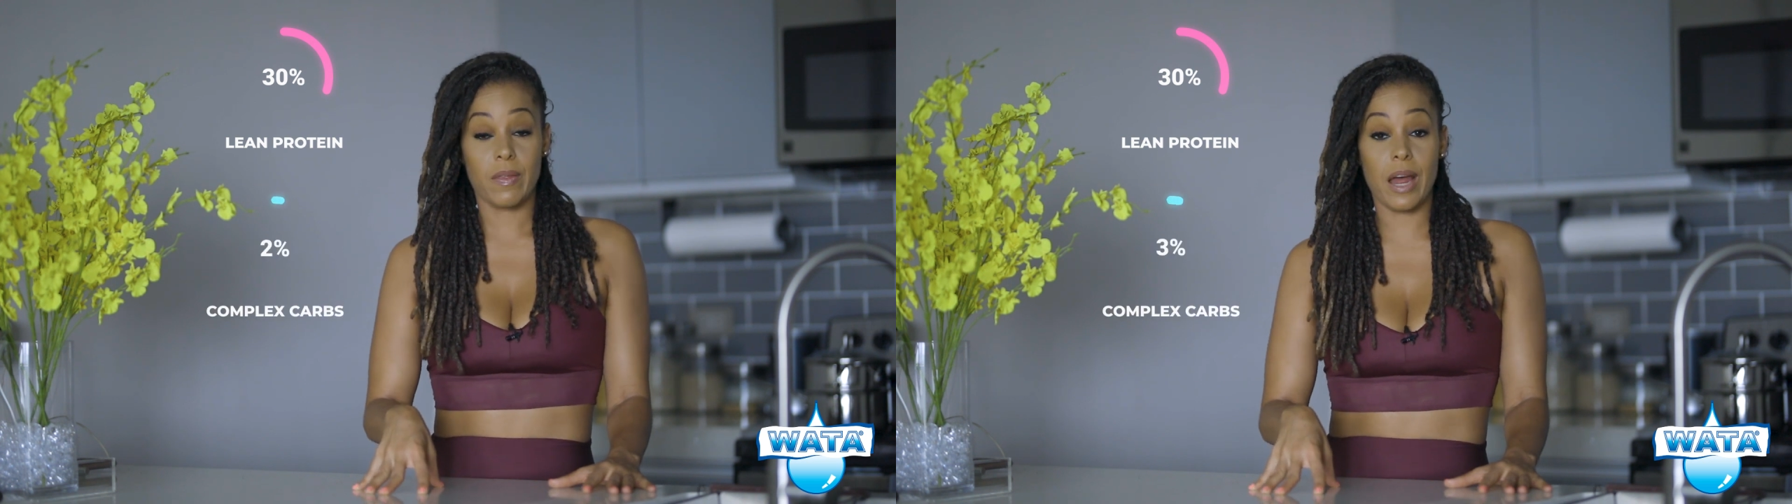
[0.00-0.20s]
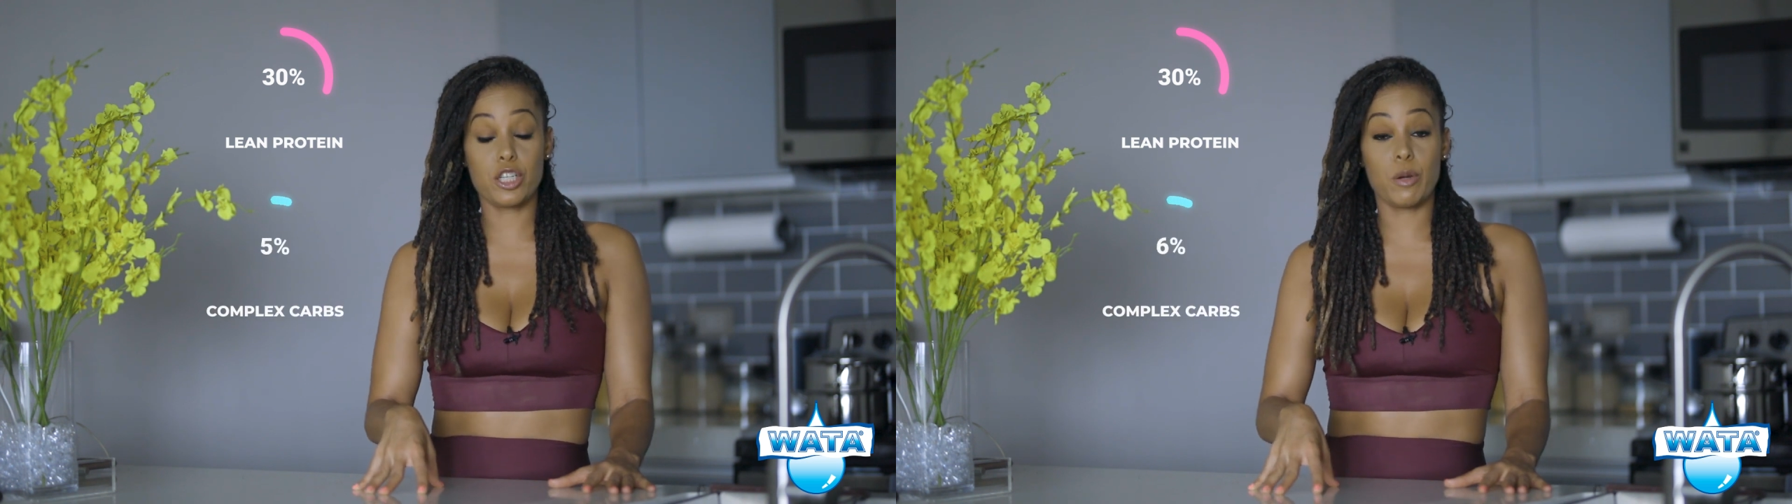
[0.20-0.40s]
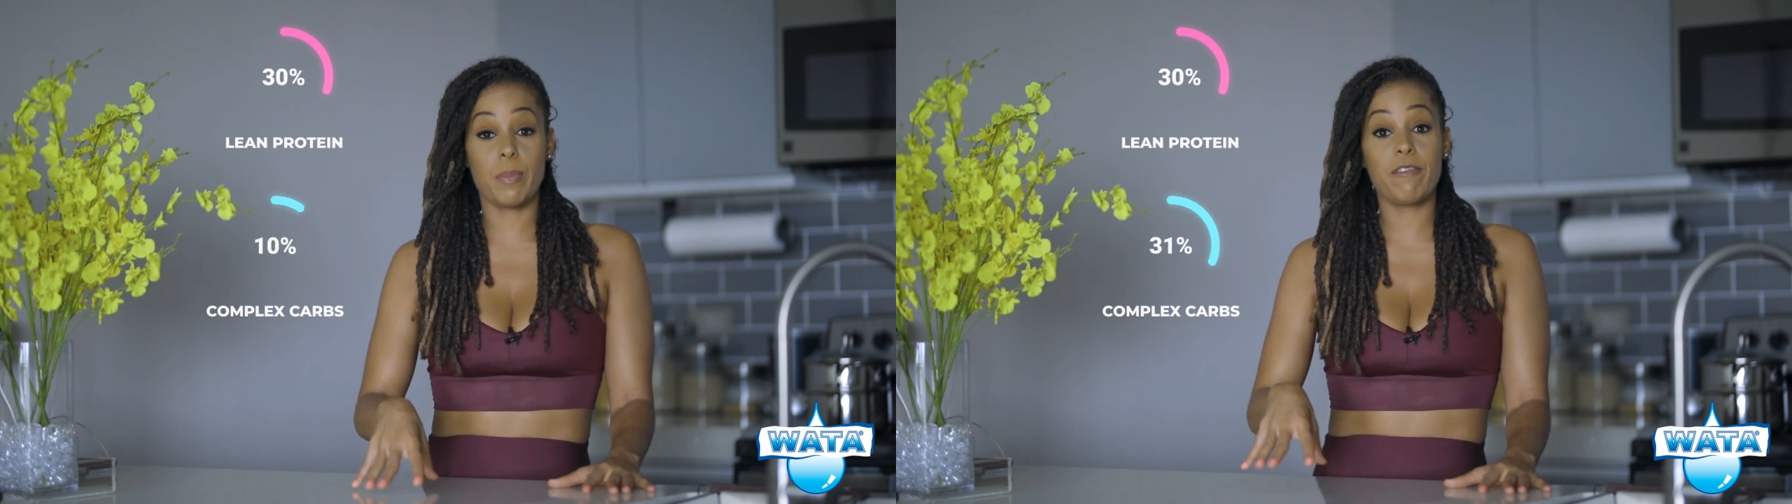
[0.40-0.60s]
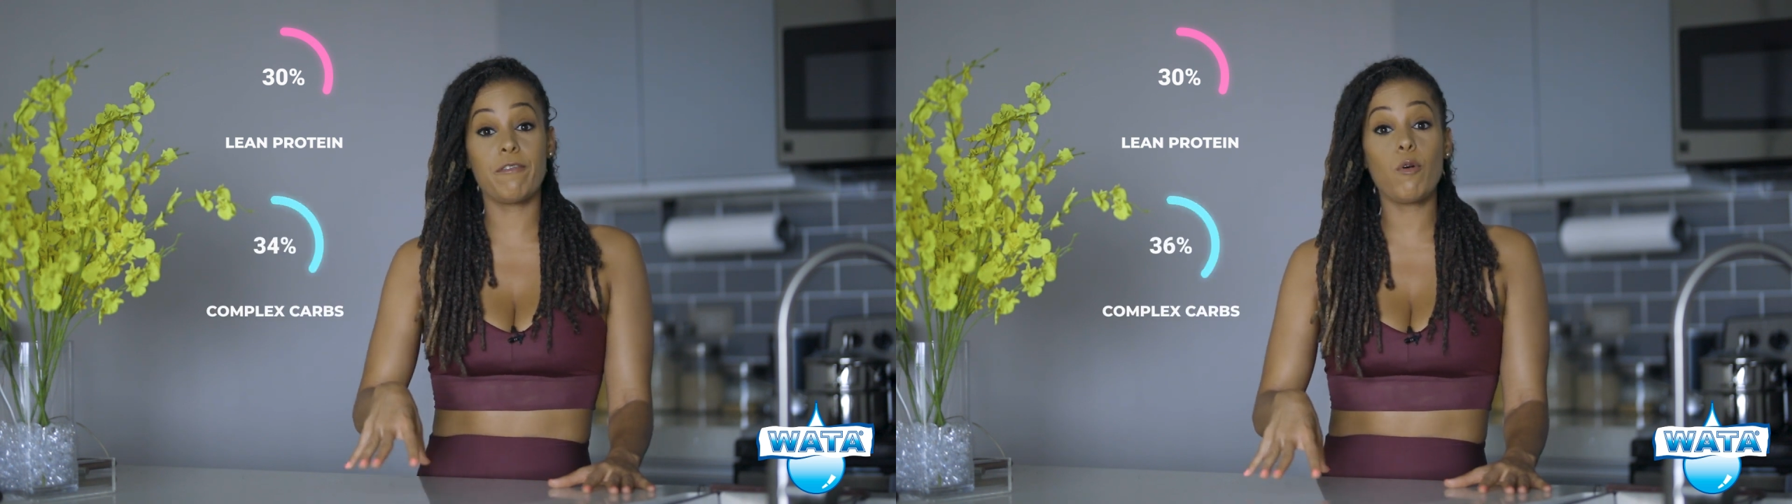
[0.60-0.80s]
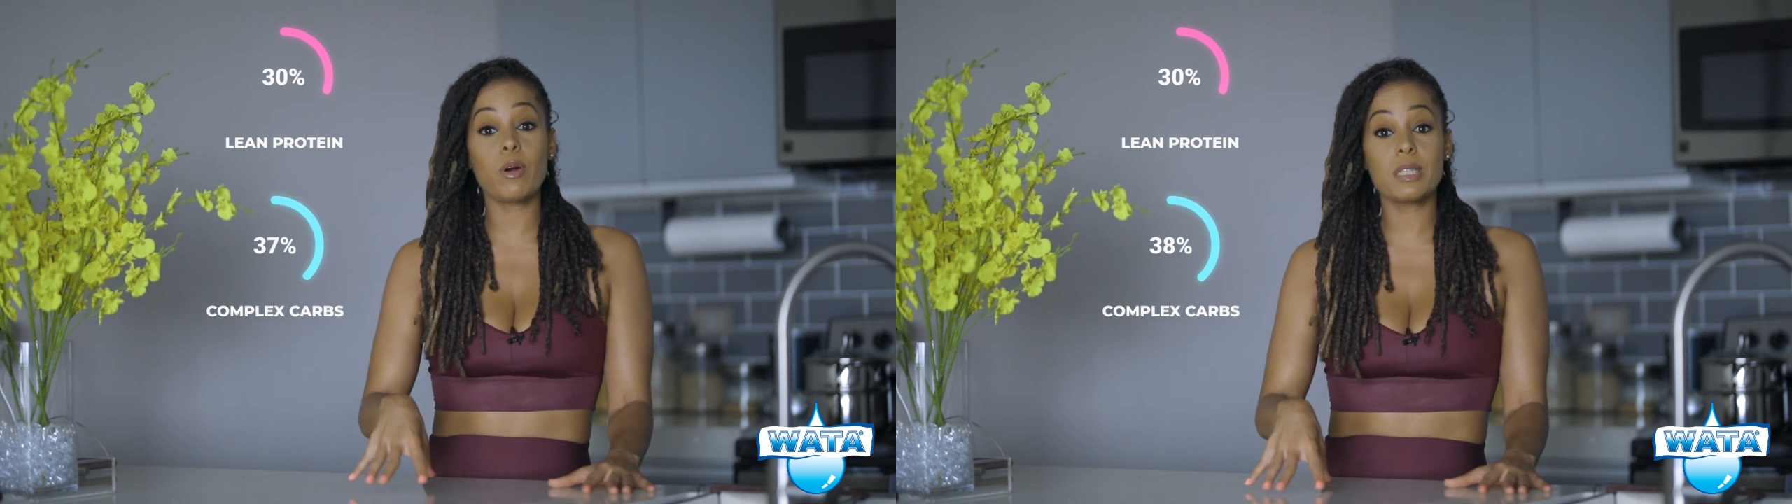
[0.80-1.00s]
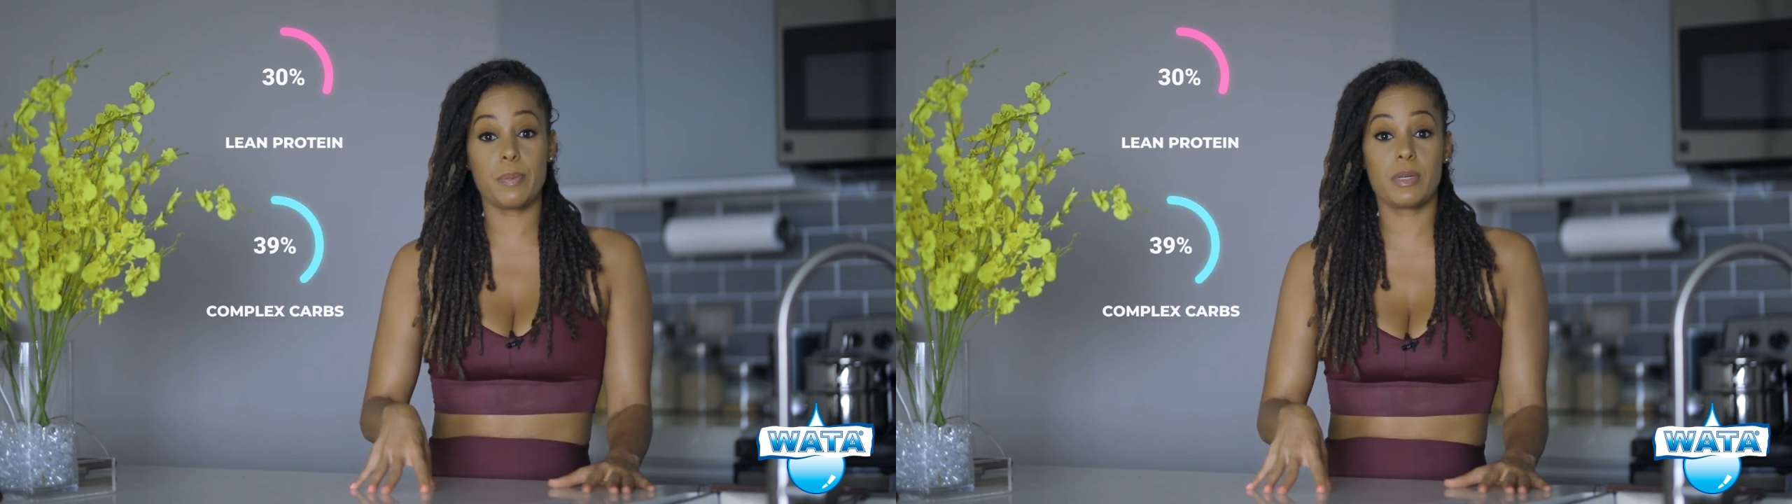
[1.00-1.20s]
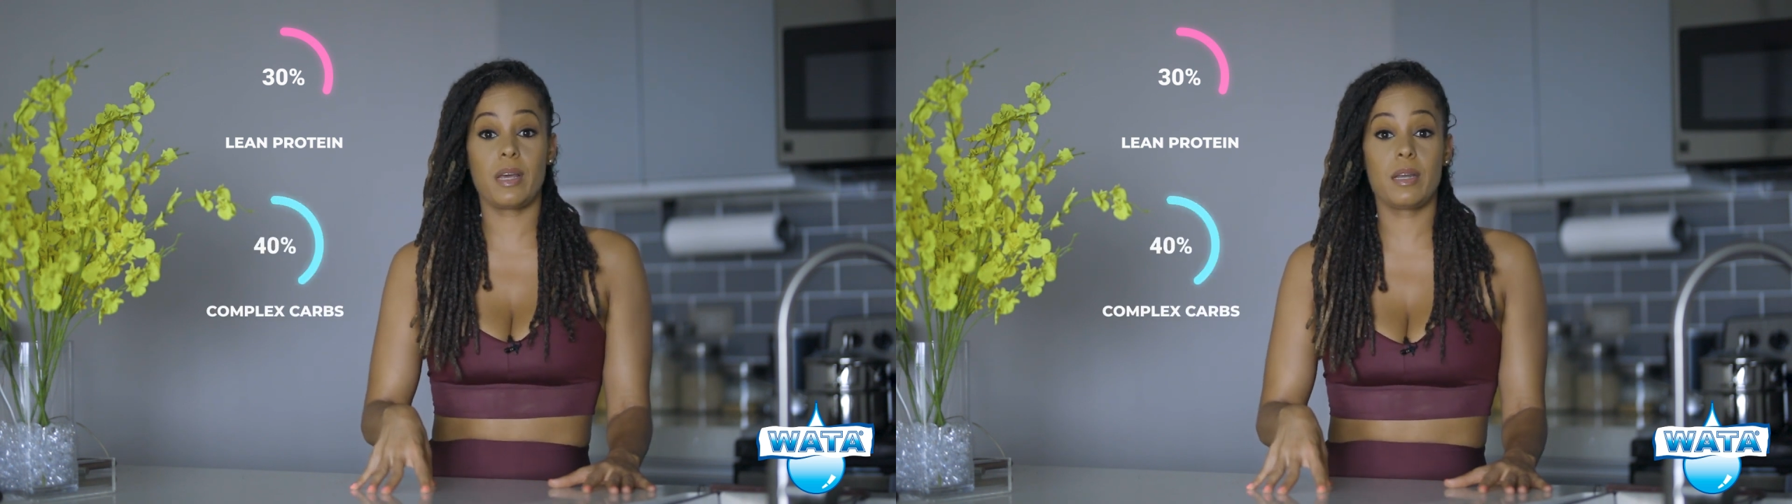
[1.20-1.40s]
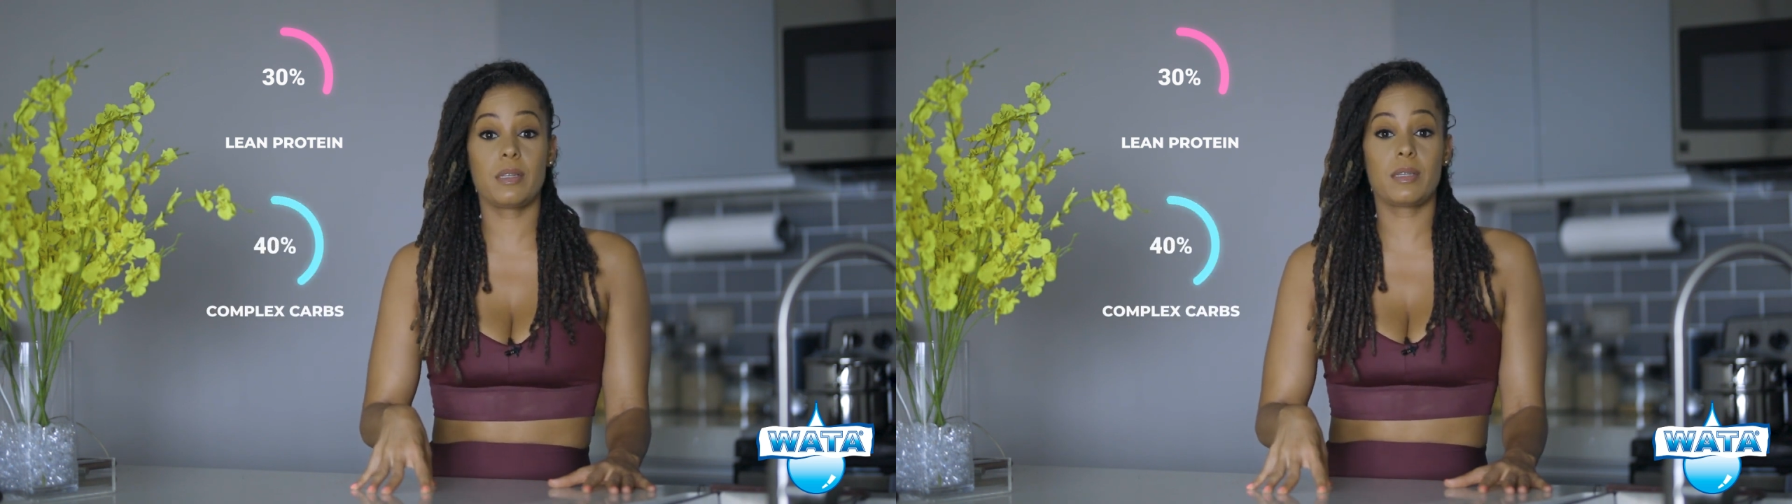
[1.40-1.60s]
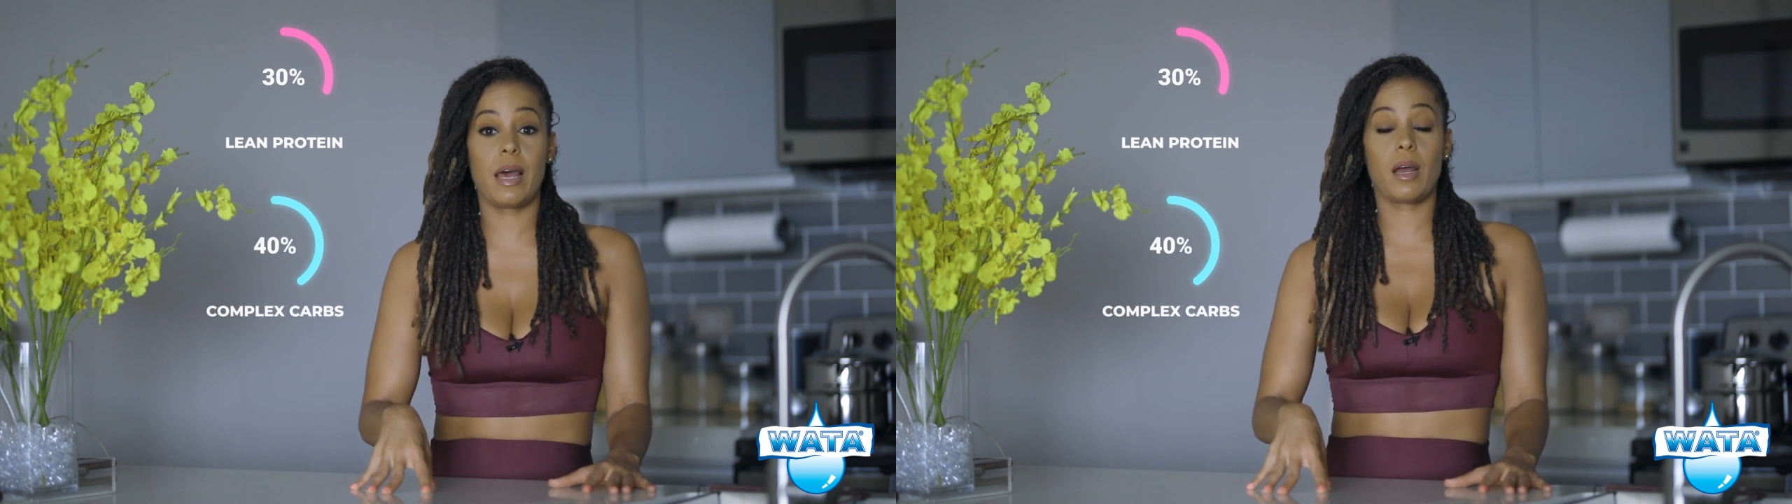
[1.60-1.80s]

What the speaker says: That should be 40%,